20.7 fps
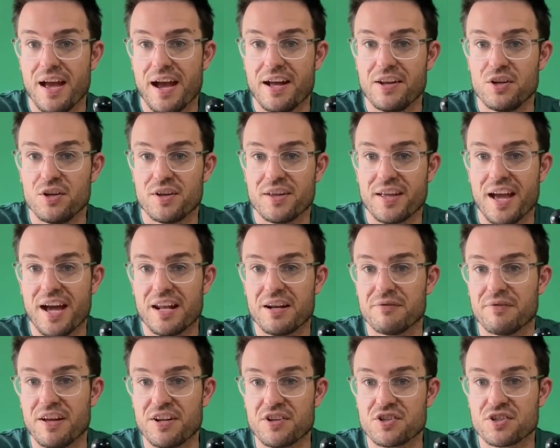and you can
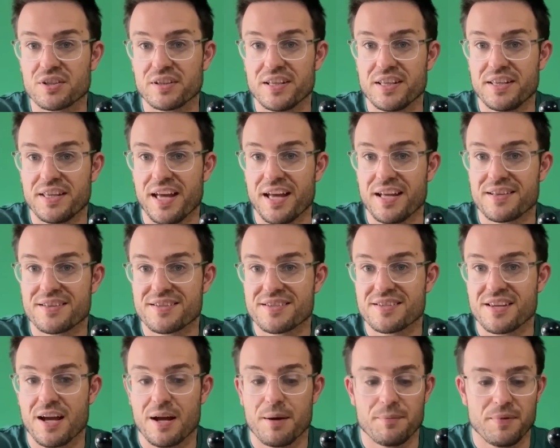eventually get
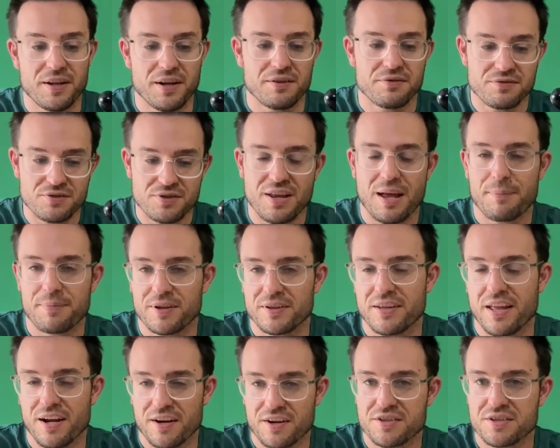some, and it's happening
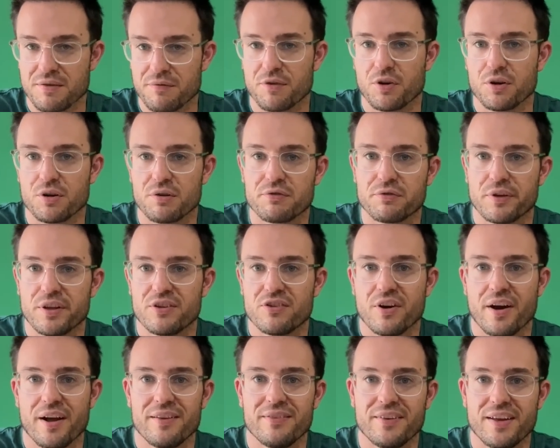now because I haven't got it fully
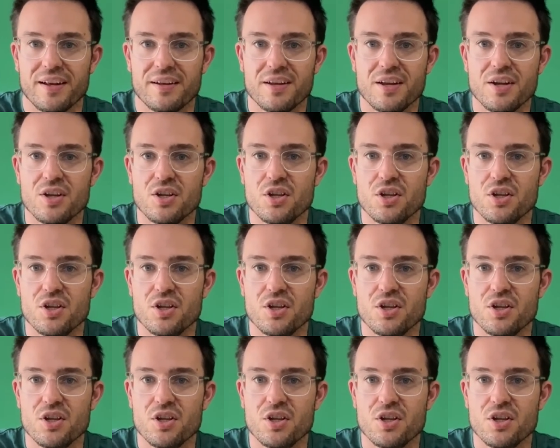tightened down,